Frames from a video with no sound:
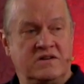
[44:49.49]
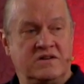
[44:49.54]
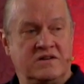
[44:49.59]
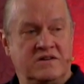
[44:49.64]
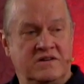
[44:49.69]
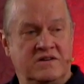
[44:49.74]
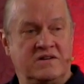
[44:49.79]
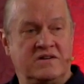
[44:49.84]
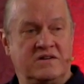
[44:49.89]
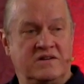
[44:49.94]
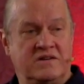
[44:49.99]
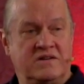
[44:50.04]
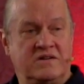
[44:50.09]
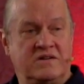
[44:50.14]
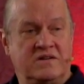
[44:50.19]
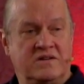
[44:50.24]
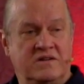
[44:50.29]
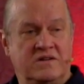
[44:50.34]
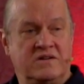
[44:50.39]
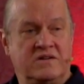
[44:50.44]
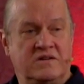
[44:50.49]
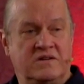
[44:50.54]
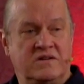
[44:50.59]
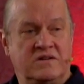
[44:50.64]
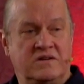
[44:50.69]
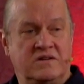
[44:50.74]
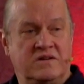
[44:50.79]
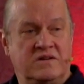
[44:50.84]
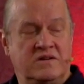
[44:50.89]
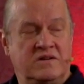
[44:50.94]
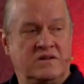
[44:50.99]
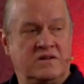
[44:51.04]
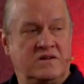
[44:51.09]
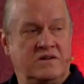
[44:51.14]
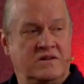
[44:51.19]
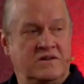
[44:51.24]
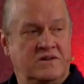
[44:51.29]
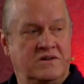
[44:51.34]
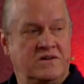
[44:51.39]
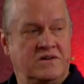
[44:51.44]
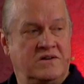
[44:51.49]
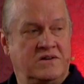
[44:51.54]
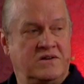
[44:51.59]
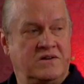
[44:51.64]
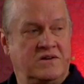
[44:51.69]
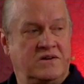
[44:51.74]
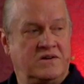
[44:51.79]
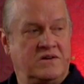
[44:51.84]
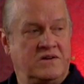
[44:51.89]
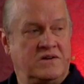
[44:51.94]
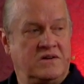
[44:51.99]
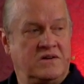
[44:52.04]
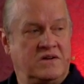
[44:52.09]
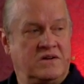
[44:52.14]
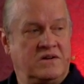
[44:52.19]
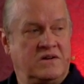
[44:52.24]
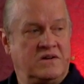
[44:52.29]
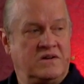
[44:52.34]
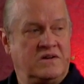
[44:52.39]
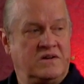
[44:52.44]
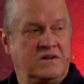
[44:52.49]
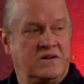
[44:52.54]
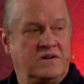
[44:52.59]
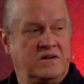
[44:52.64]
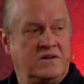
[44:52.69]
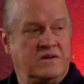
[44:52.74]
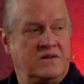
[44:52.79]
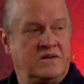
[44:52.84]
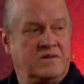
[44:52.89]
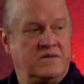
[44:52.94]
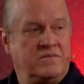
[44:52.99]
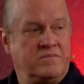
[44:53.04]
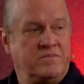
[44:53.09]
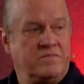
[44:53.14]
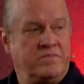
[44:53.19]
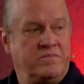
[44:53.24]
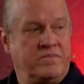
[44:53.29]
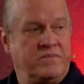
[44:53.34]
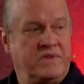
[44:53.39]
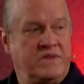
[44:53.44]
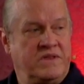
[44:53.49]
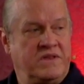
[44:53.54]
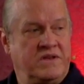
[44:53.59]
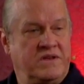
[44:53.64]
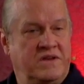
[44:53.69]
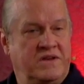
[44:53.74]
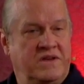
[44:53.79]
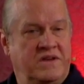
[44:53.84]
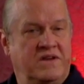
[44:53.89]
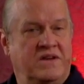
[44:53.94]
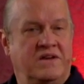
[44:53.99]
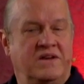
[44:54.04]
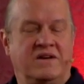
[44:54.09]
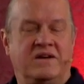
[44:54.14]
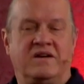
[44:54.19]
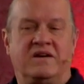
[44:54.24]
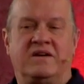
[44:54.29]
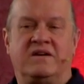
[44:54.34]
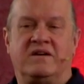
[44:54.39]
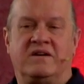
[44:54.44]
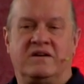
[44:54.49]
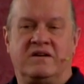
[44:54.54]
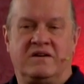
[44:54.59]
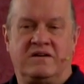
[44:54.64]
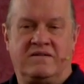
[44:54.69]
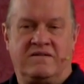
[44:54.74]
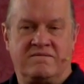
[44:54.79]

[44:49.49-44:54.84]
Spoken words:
(silence)